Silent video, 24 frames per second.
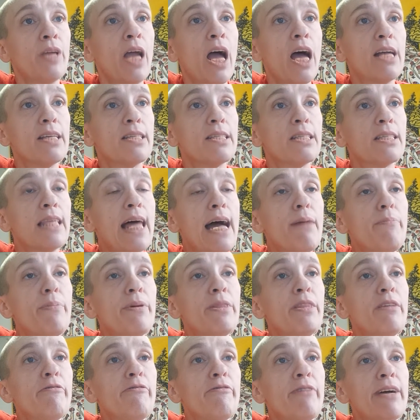a slap in
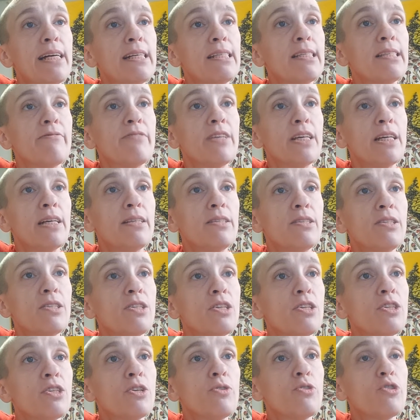the face of the
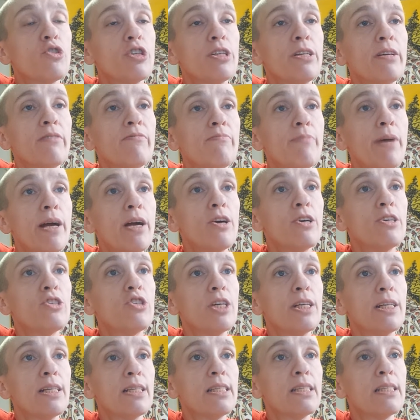institution of marriage
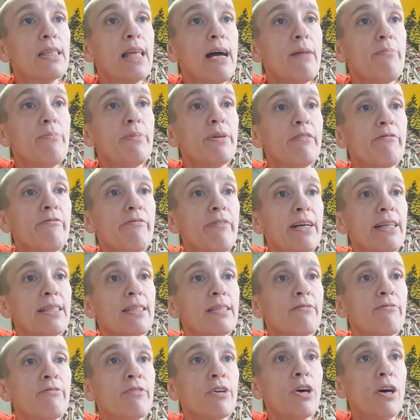and a slap in the face
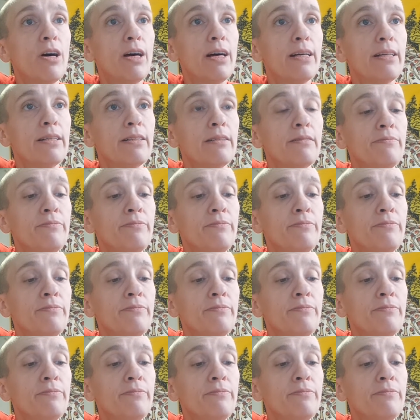of God.